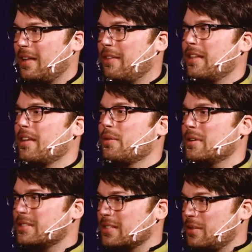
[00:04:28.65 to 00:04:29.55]
And then there
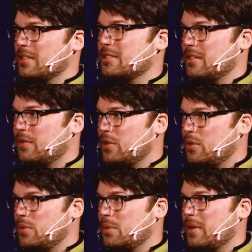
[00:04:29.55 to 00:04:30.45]
was the question of
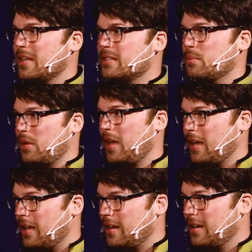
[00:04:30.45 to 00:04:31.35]
who would we get to
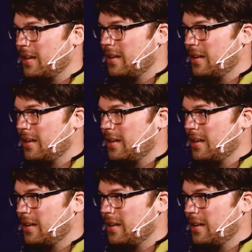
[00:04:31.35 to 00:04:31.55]
play it?